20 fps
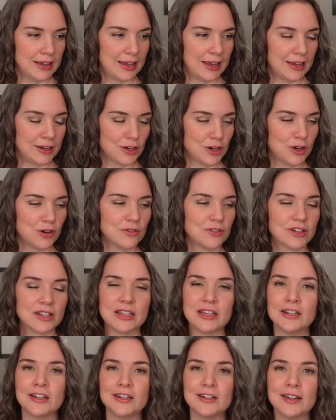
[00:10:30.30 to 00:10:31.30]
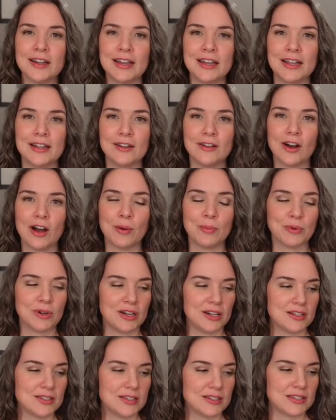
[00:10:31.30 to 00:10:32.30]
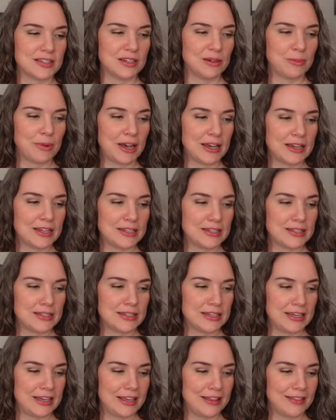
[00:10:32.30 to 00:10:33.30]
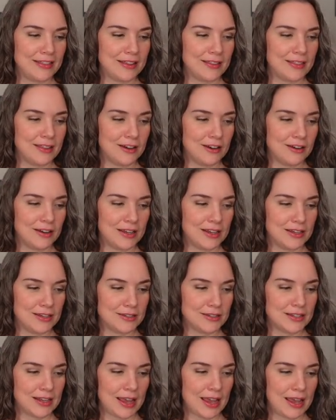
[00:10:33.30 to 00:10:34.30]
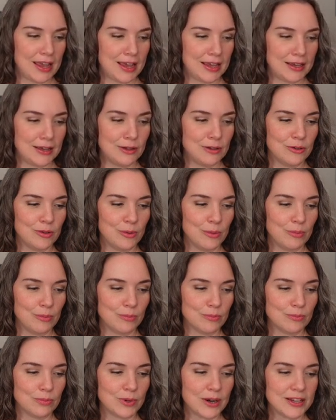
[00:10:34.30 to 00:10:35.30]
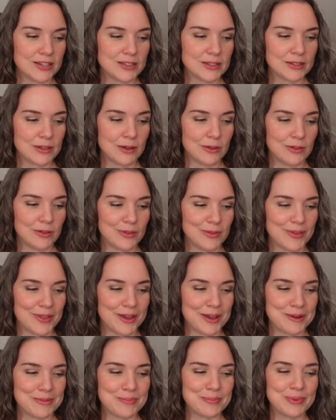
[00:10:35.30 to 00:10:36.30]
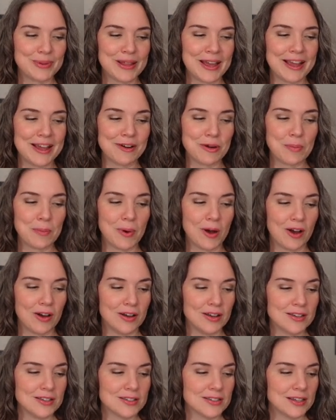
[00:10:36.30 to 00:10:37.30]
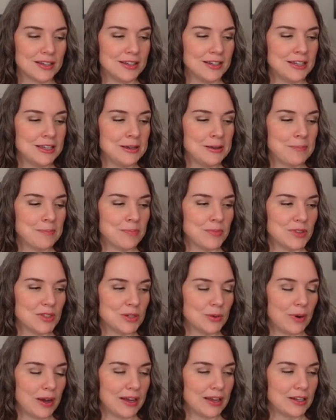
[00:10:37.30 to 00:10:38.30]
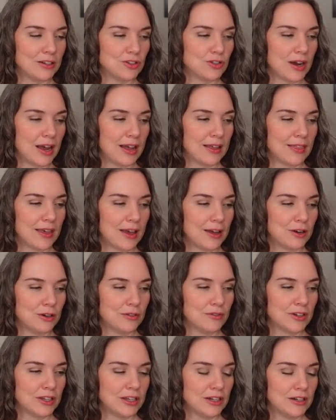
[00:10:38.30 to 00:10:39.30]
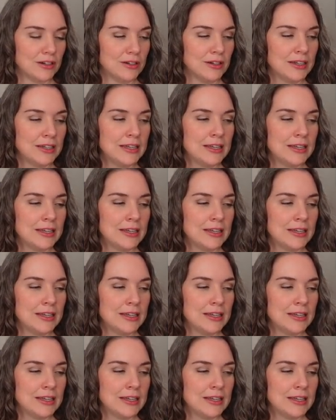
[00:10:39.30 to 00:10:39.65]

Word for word: And over here in the operating system, I can see that there is a press or play or pause. So I can drag that over here